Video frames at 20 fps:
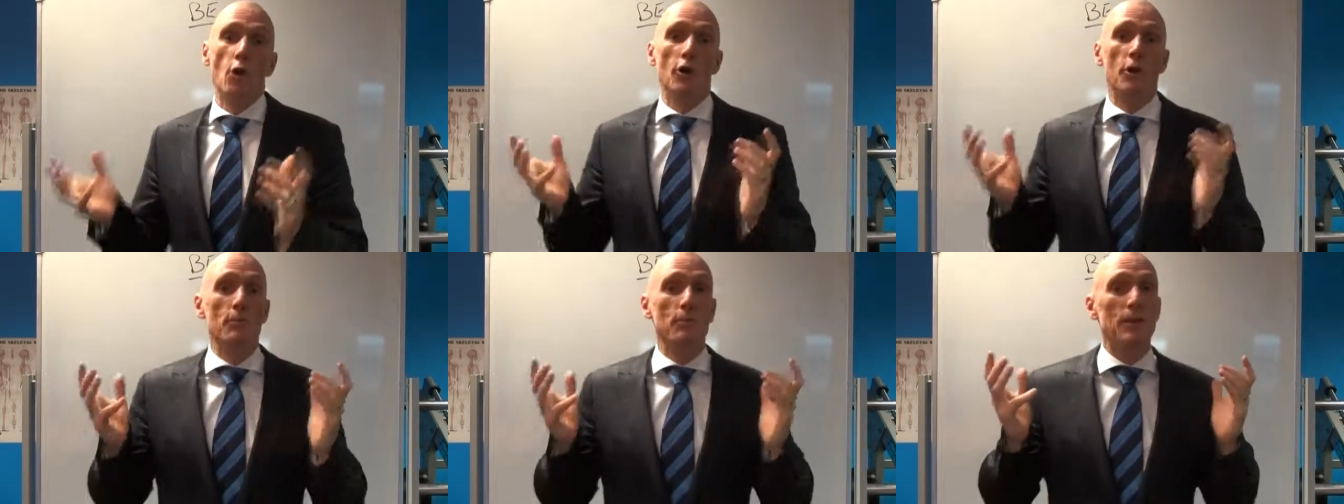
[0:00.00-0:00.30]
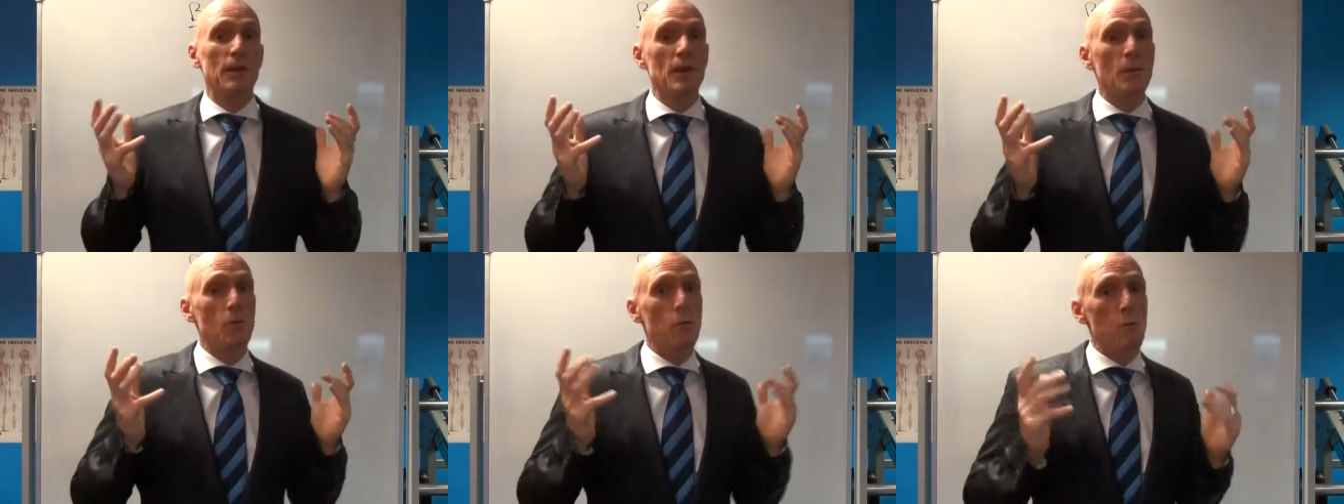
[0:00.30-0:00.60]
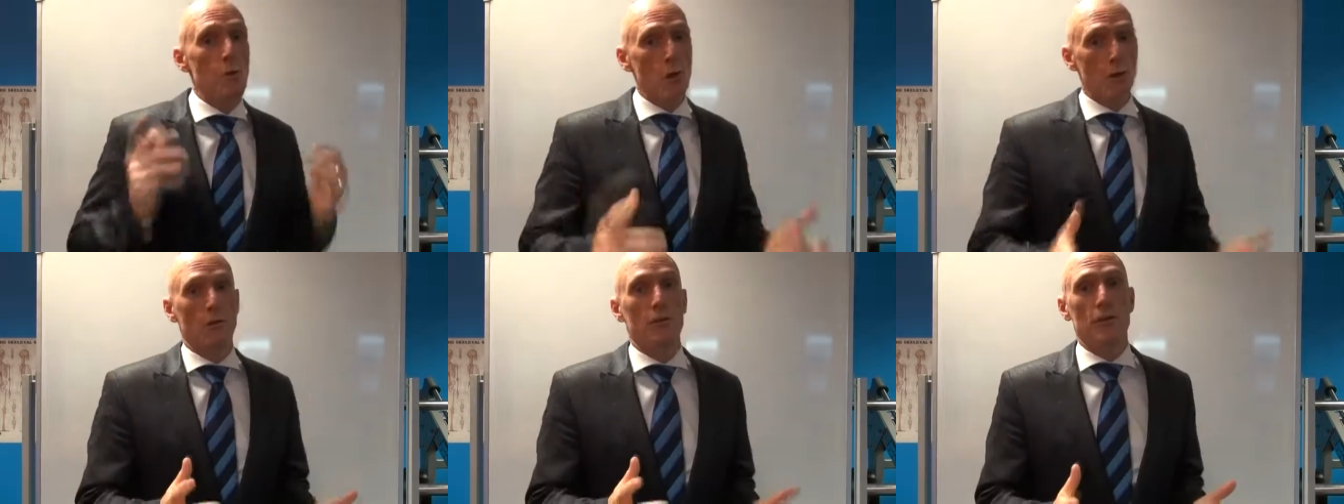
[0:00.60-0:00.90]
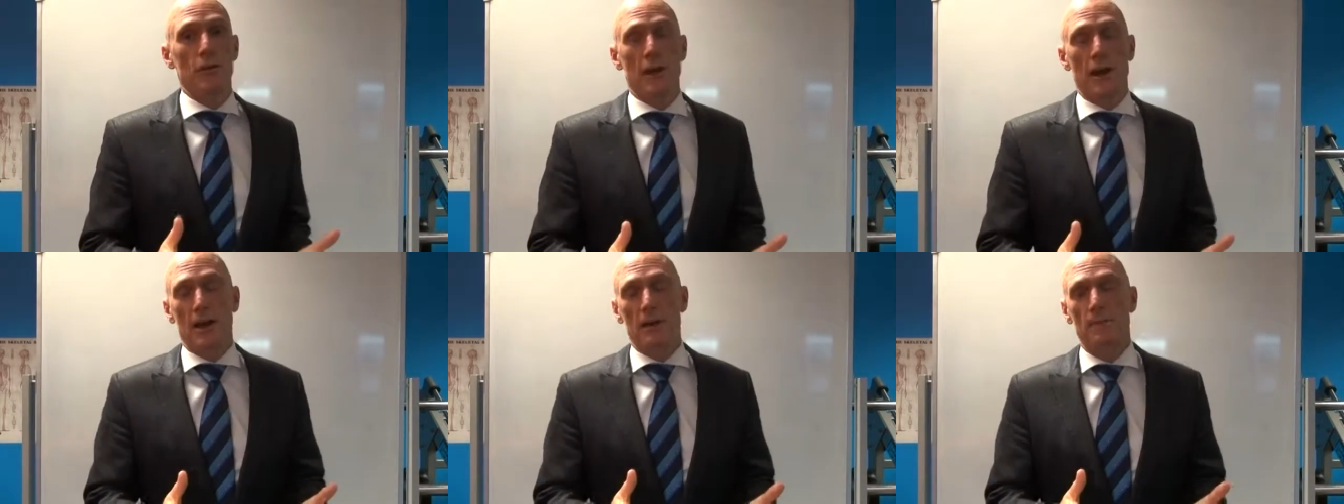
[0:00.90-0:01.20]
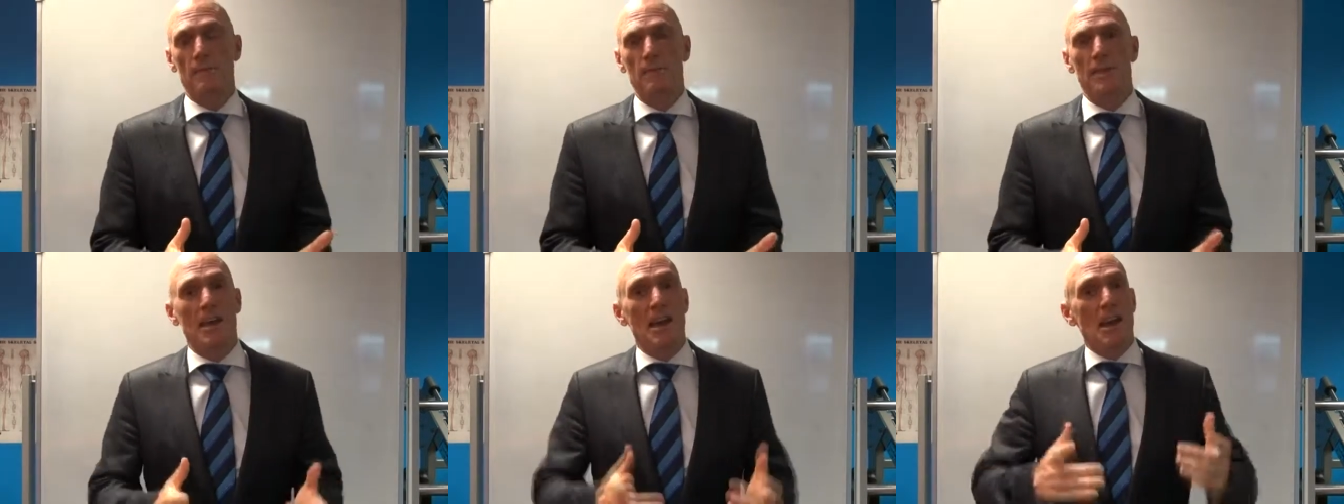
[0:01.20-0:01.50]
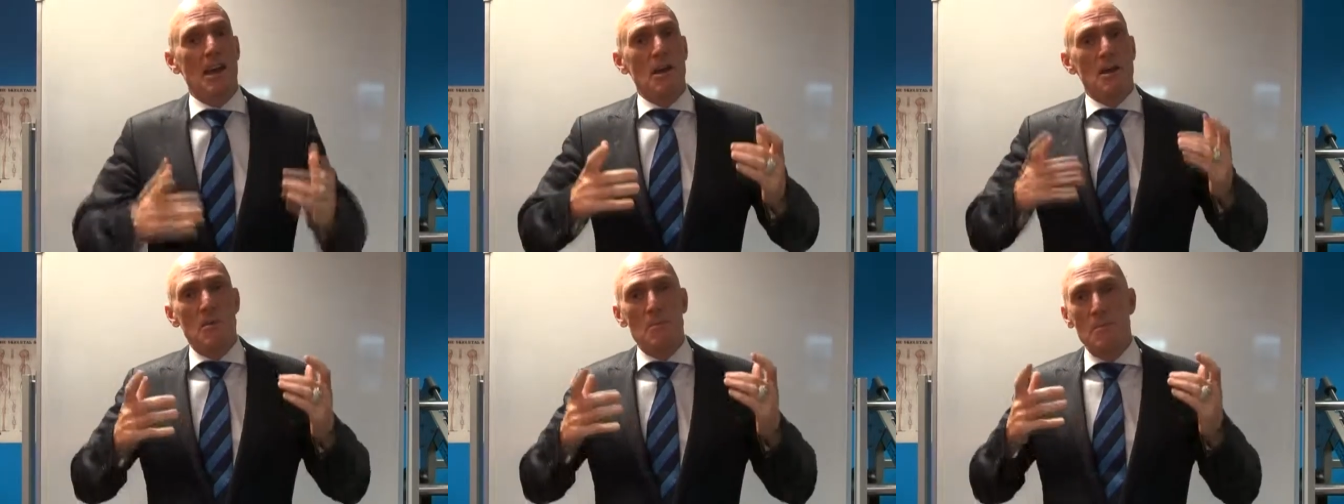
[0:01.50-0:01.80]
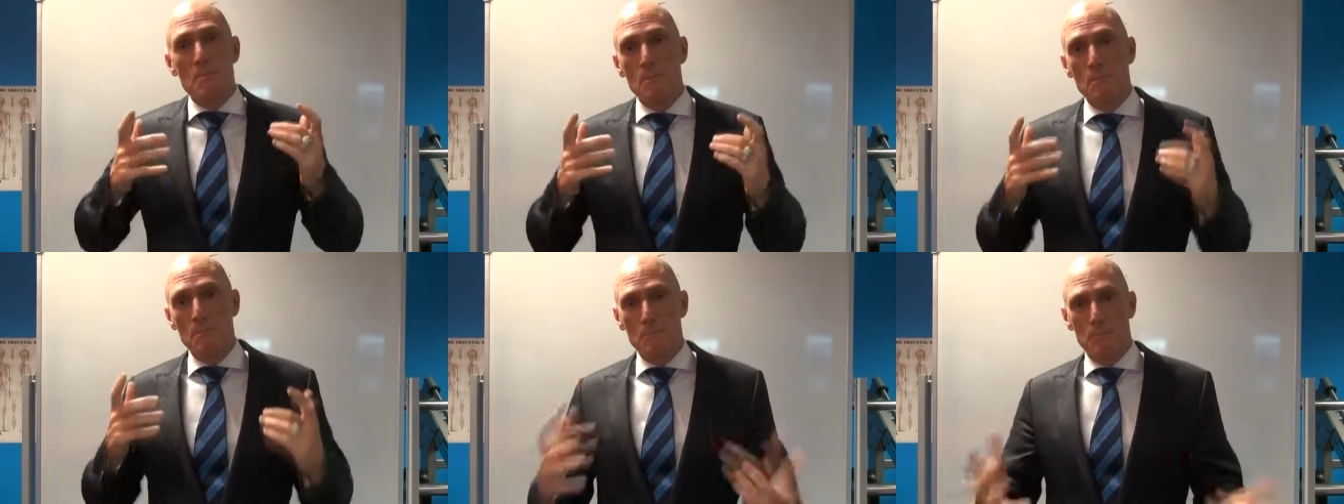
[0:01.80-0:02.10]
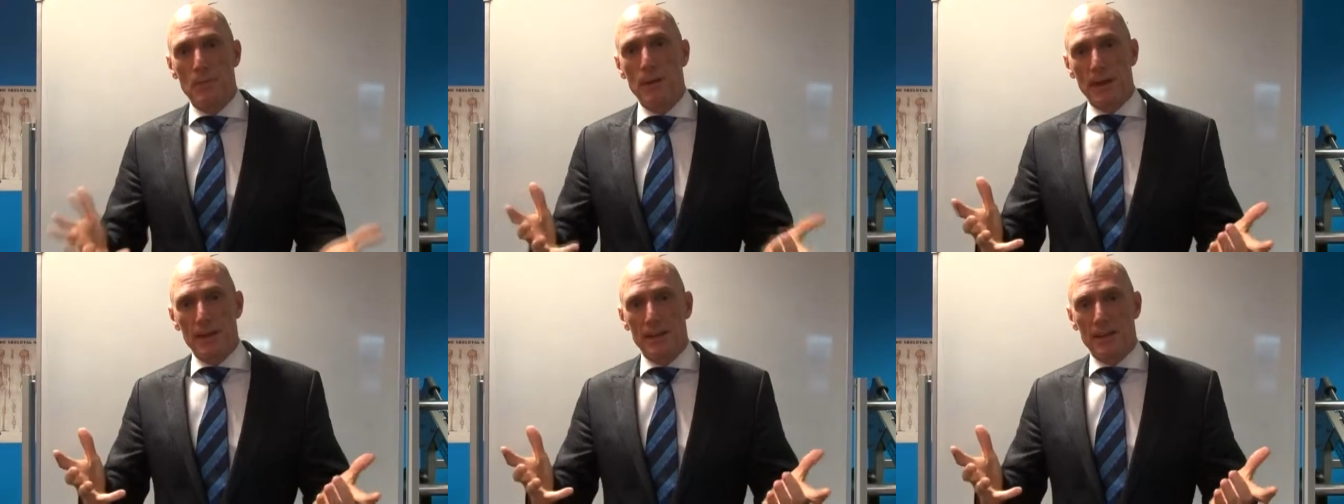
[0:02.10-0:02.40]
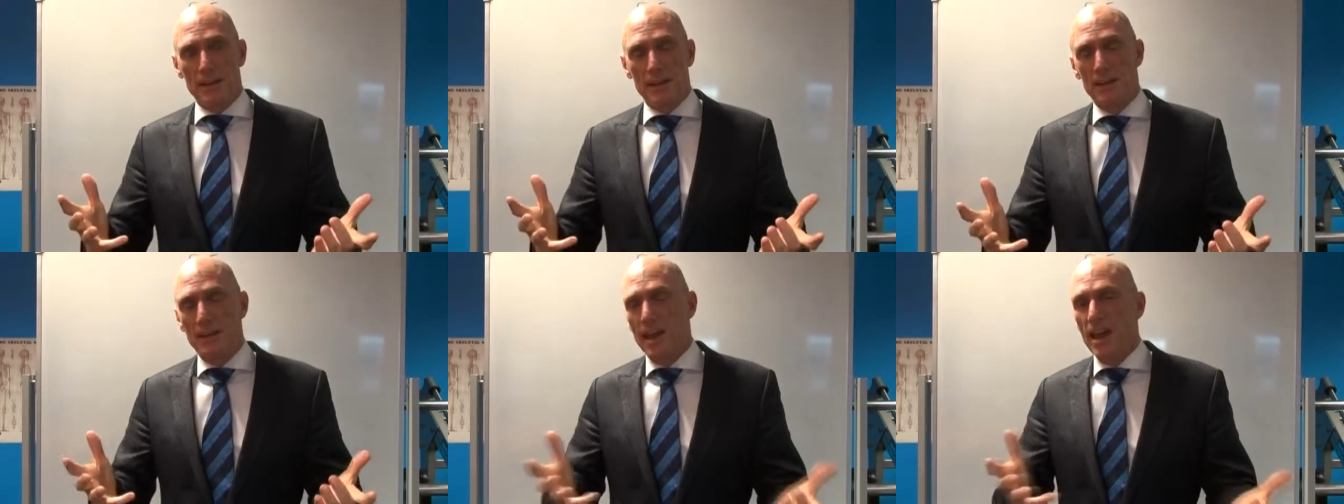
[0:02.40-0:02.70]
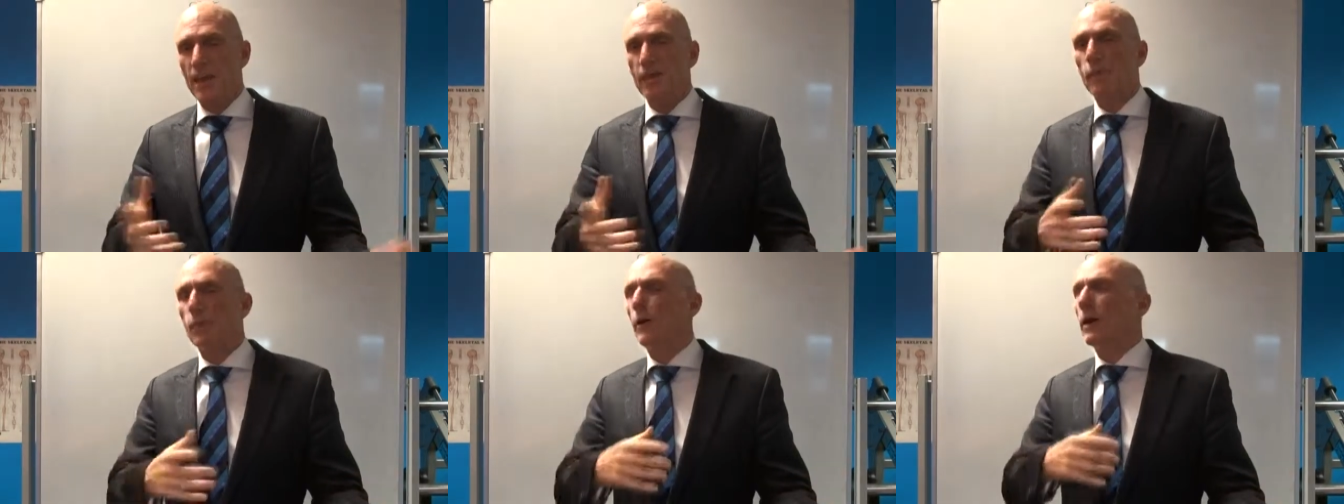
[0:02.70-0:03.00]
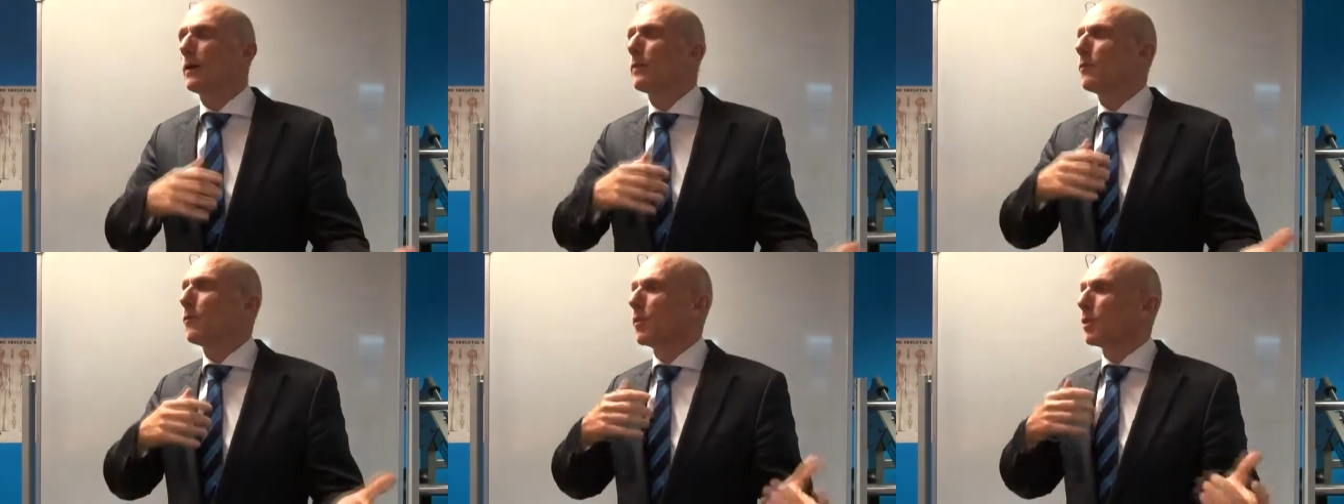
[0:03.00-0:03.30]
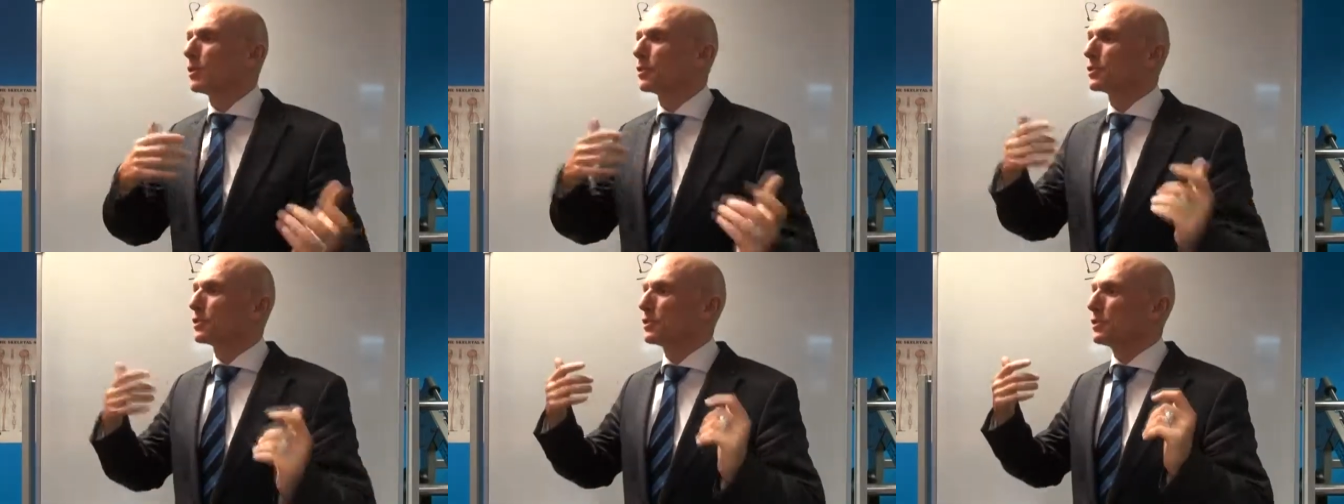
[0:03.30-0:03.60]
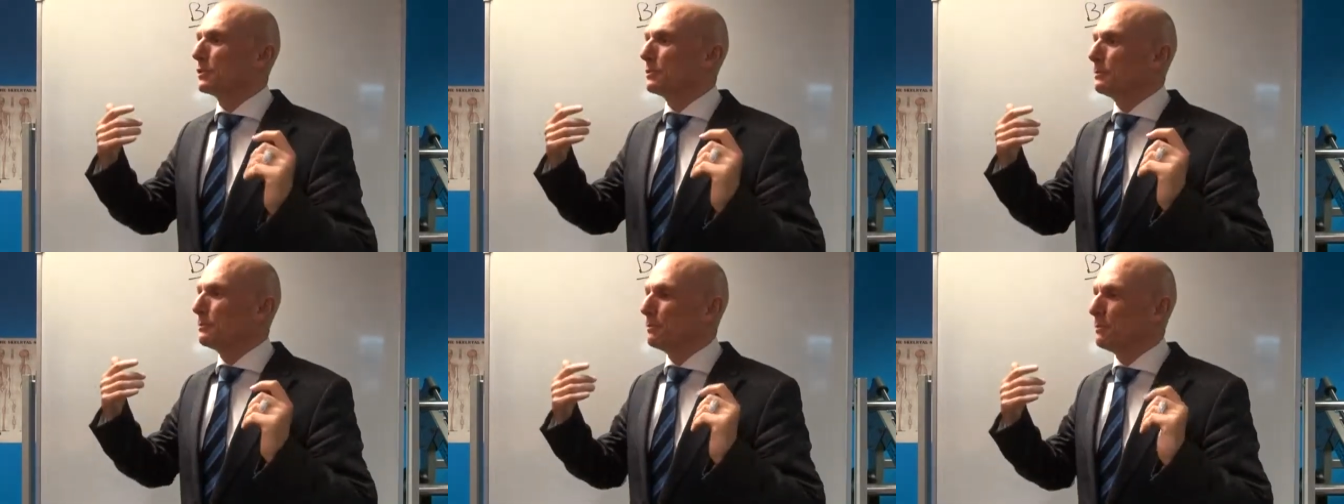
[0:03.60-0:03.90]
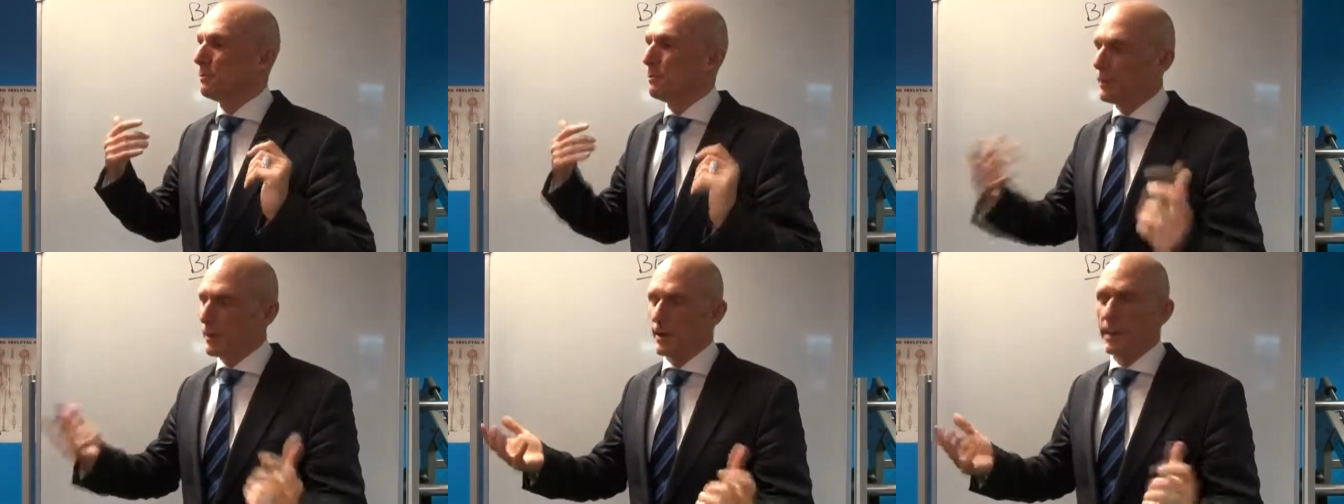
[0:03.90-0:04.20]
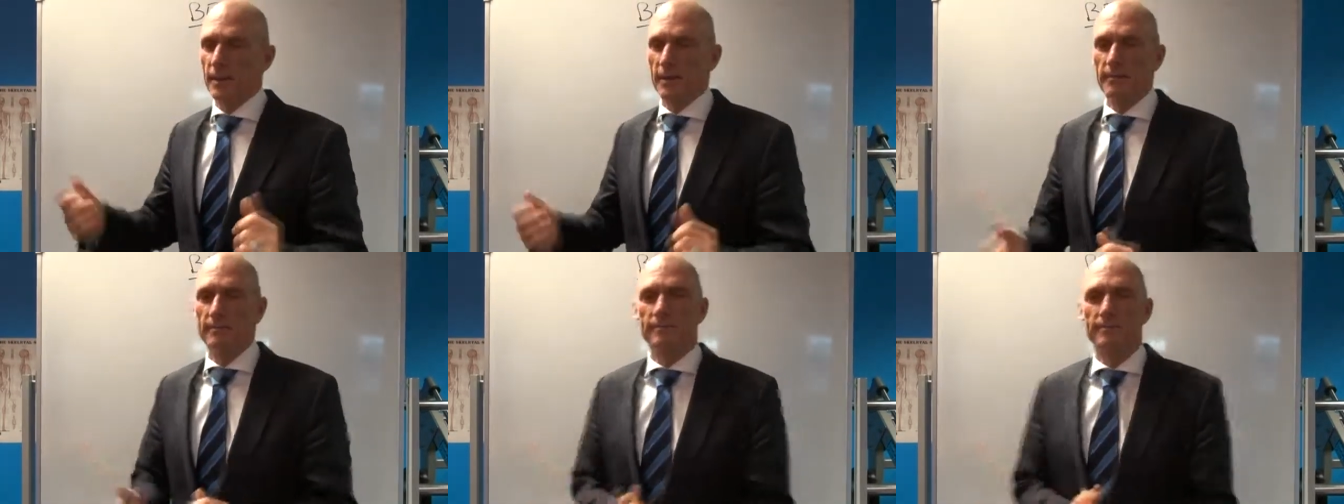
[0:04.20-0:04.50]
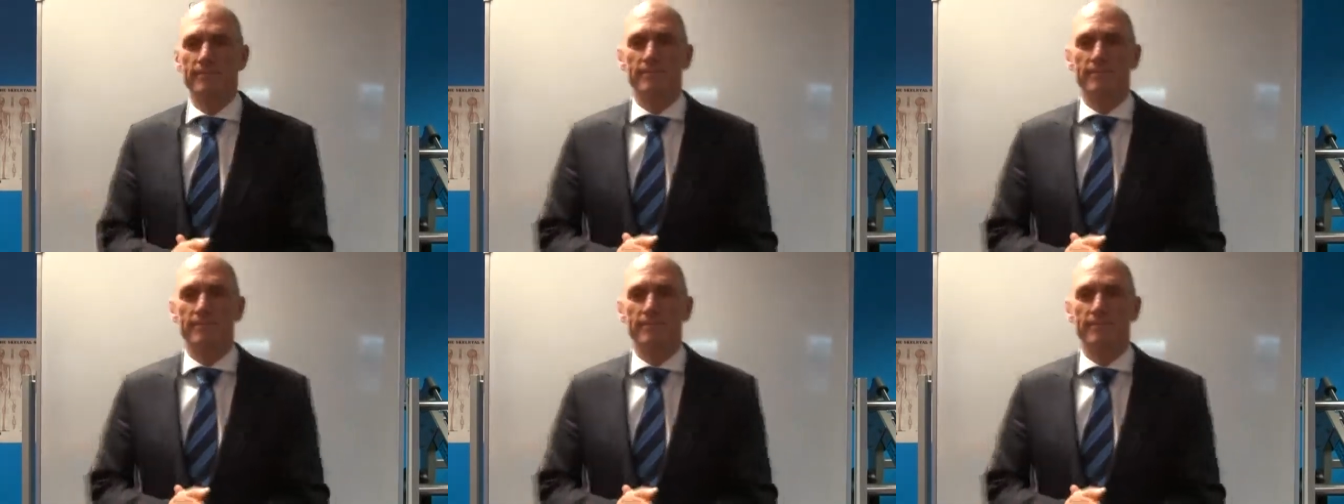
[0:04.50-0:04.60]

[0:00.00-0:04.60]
I want to be wealthier. Be. Everyone wants to be.